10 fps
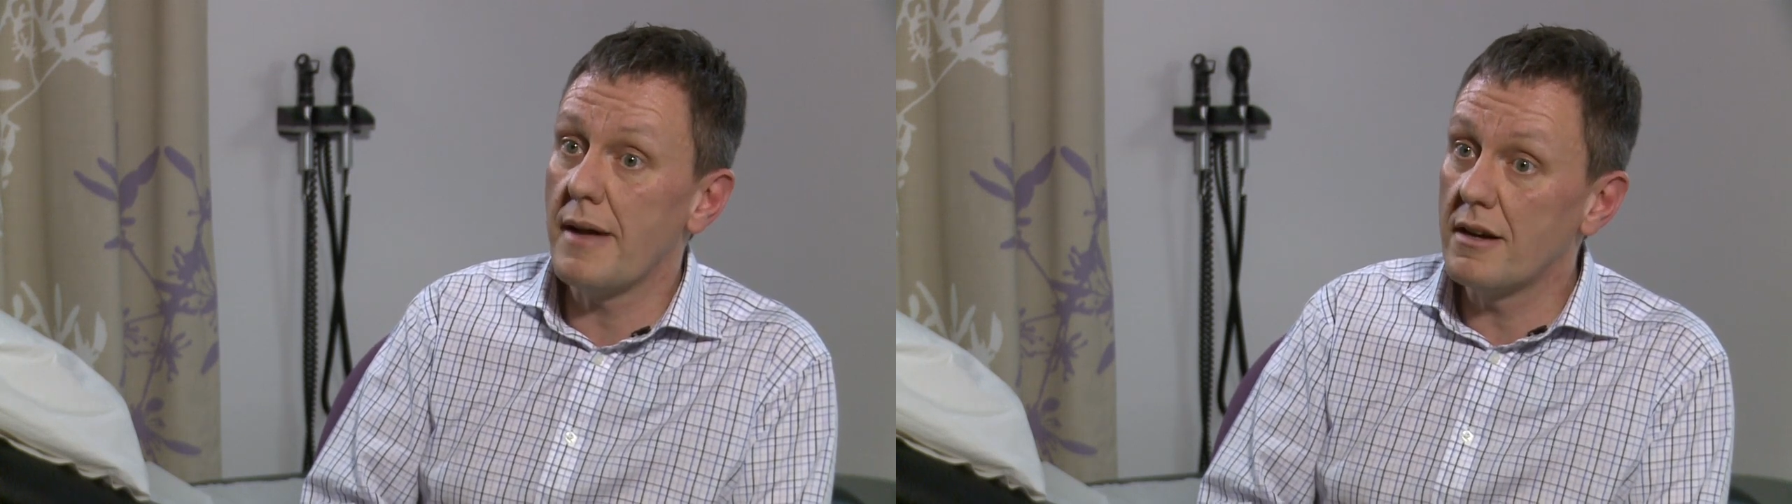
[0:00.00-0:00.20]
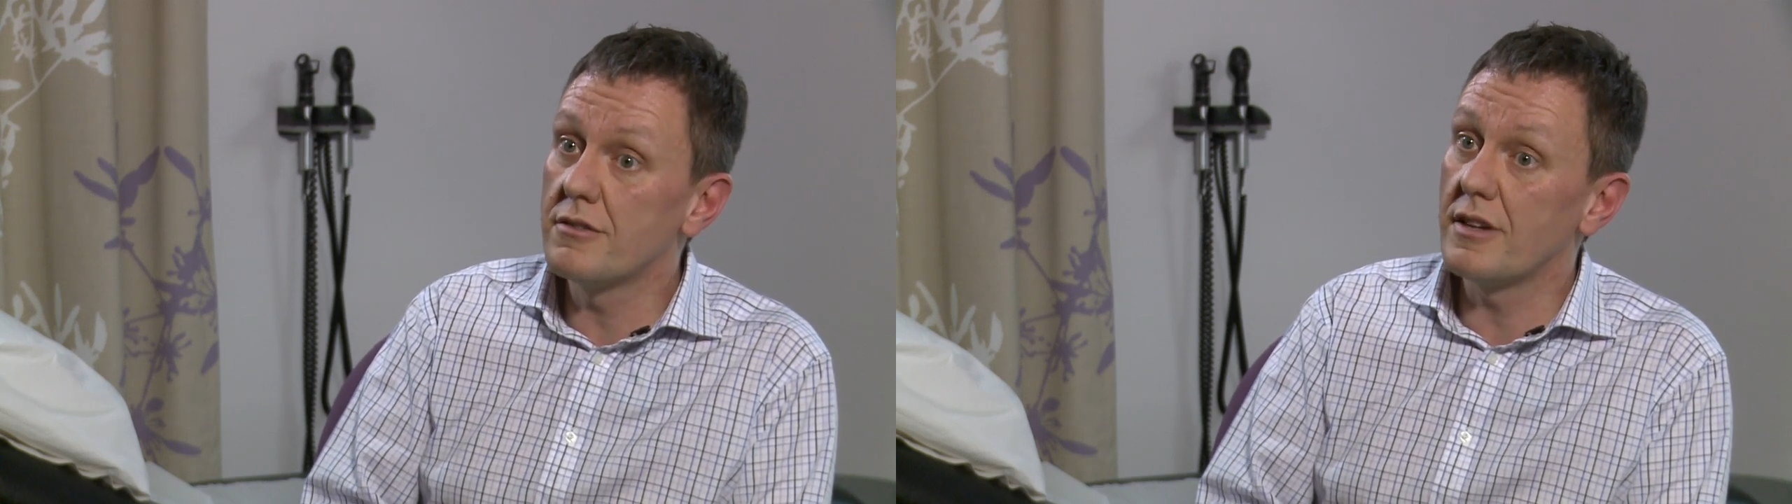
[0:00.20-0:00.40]

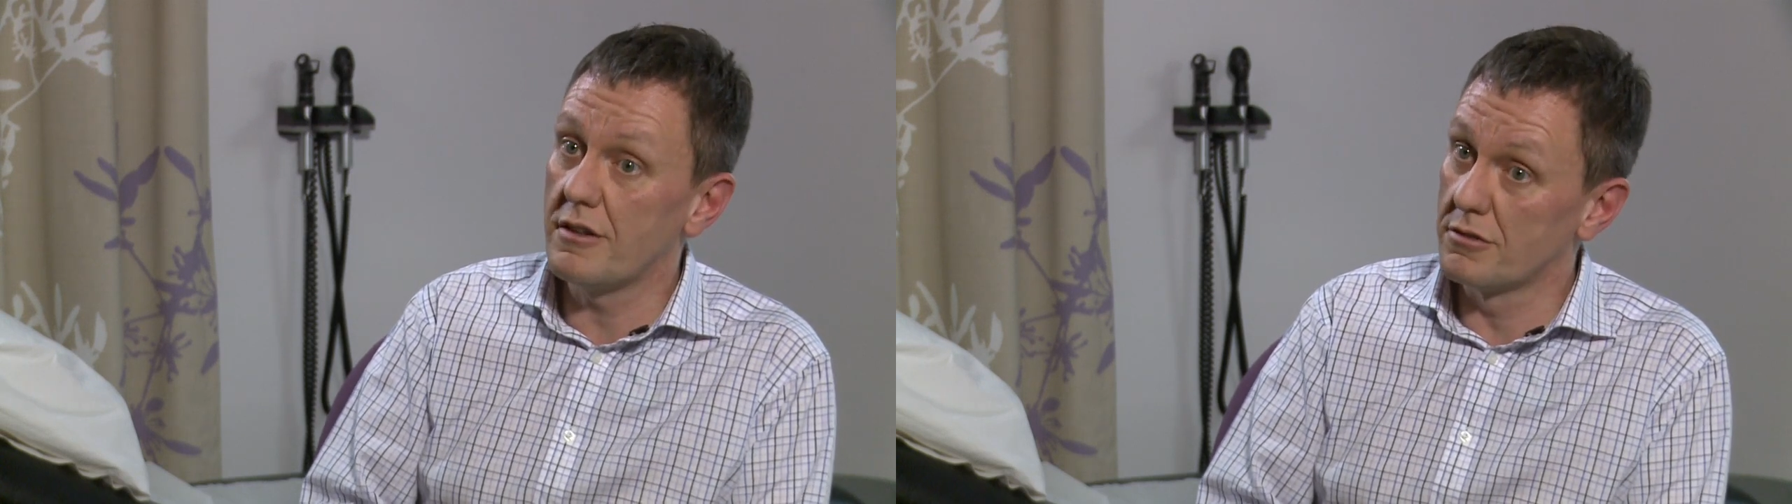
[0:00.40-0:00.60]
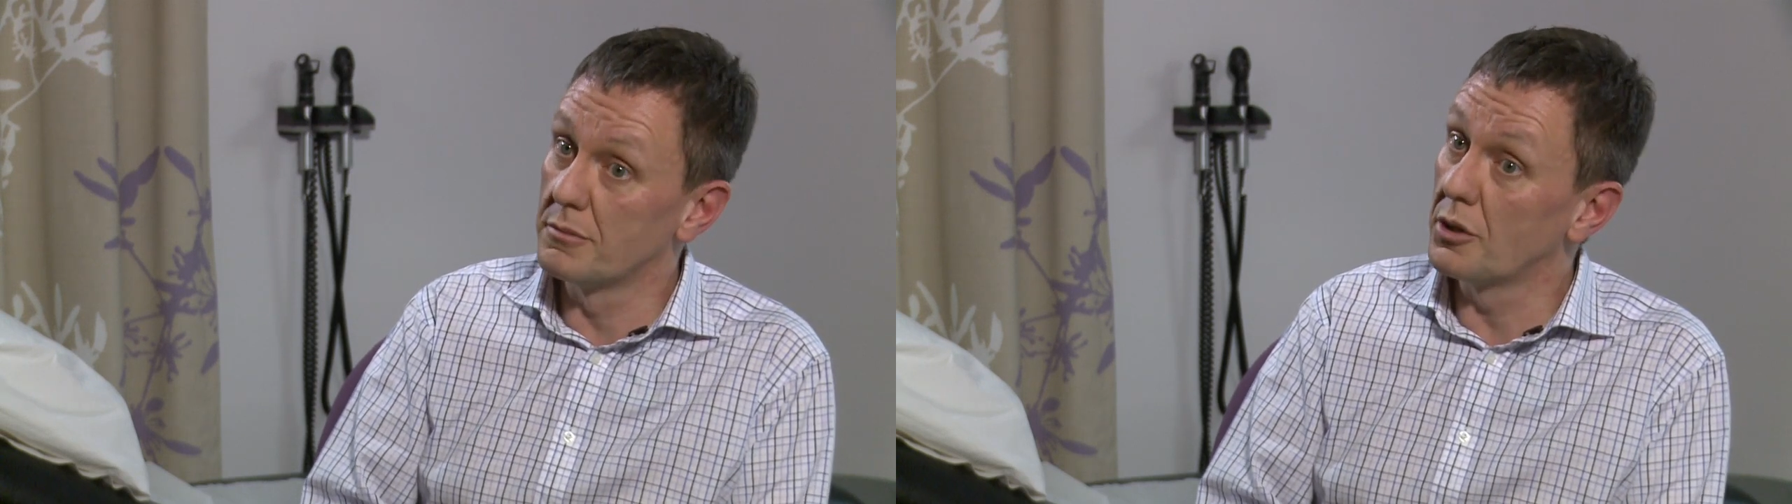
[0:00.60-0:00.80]

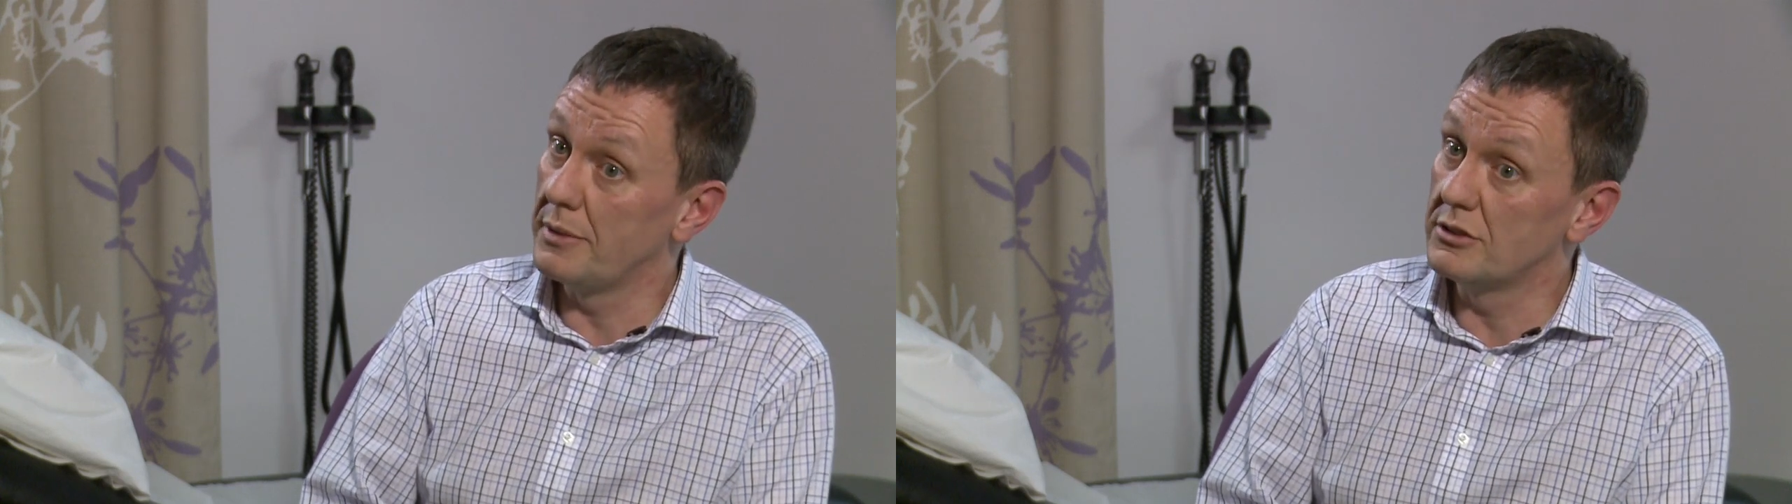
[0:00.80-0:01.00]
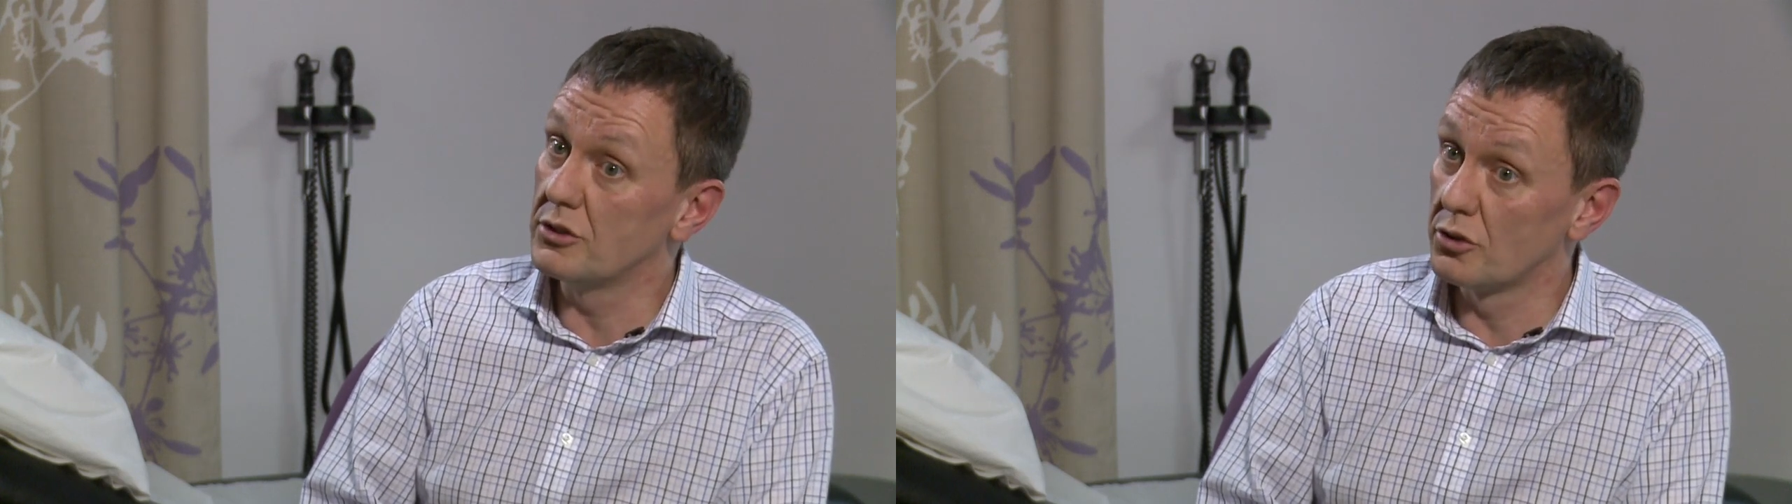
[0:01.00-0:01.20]
benefit from
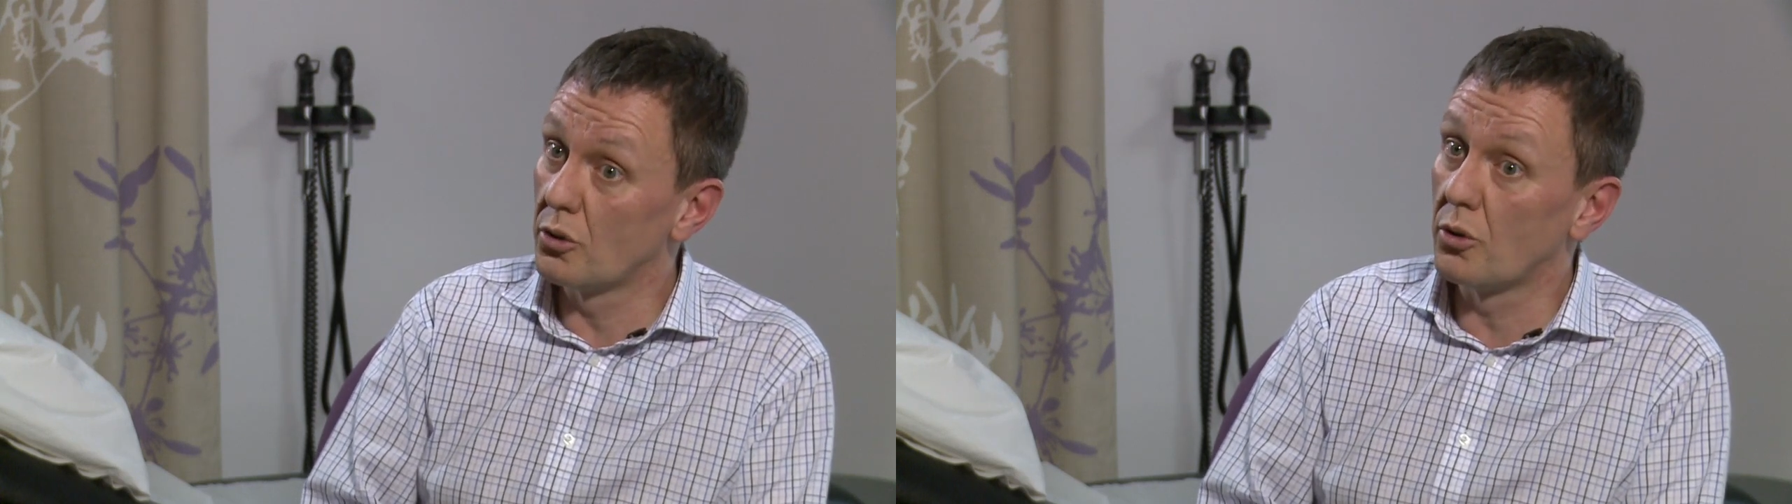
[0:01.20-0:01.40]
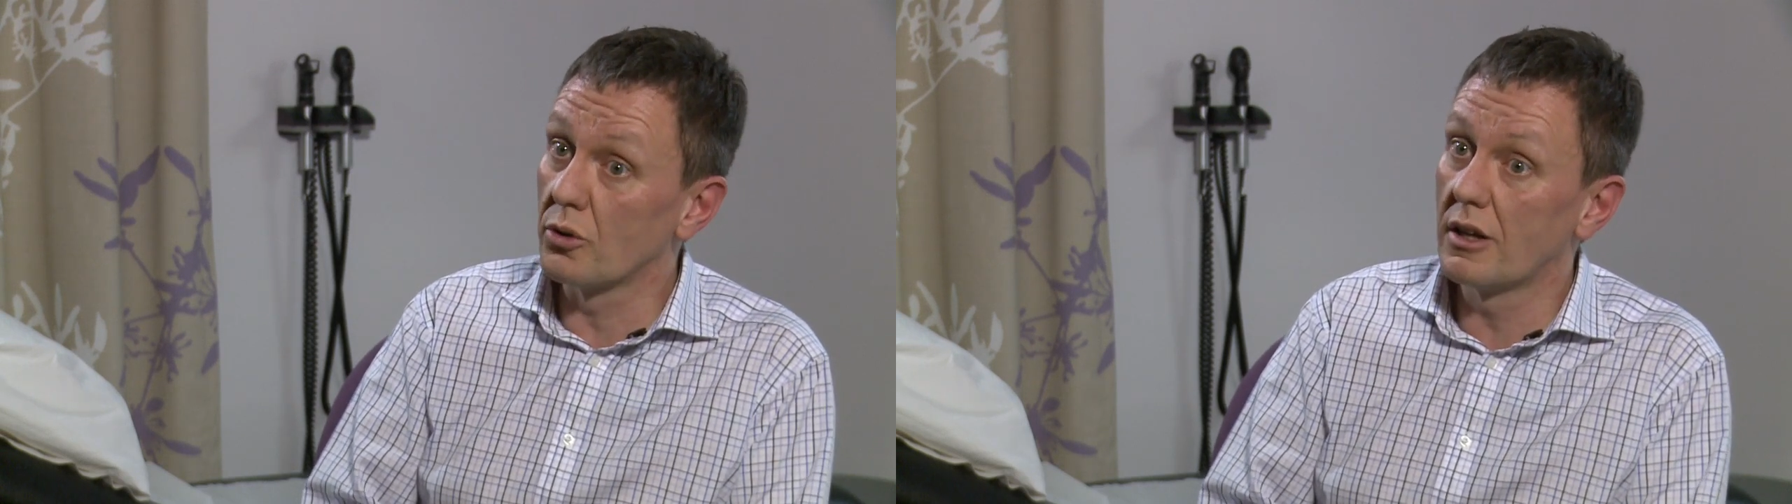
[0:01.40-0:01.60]
coming to
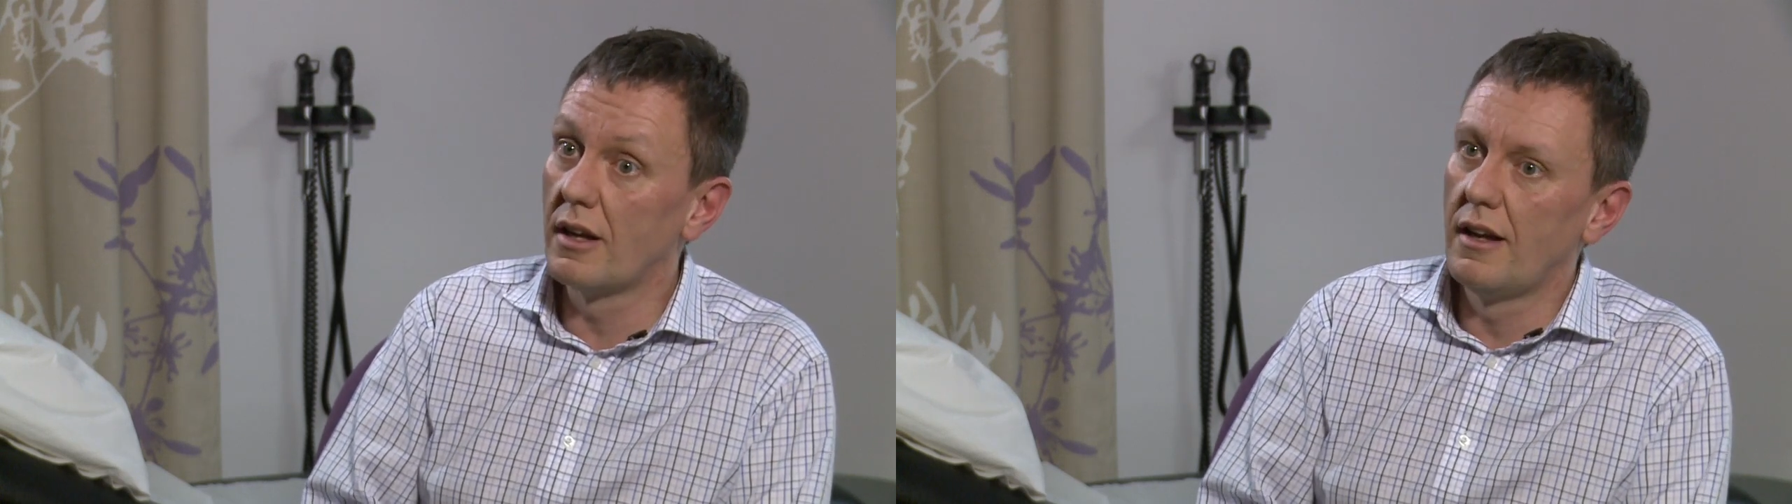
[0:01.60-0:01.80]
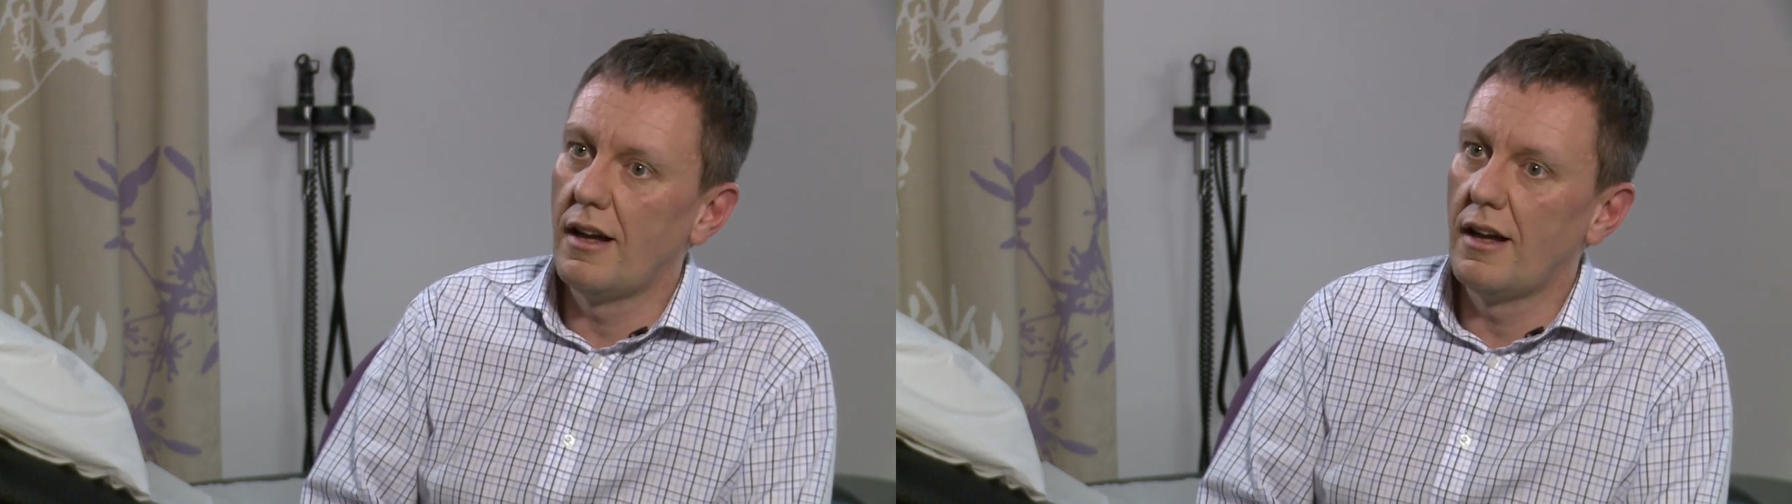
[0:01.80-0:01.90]
talk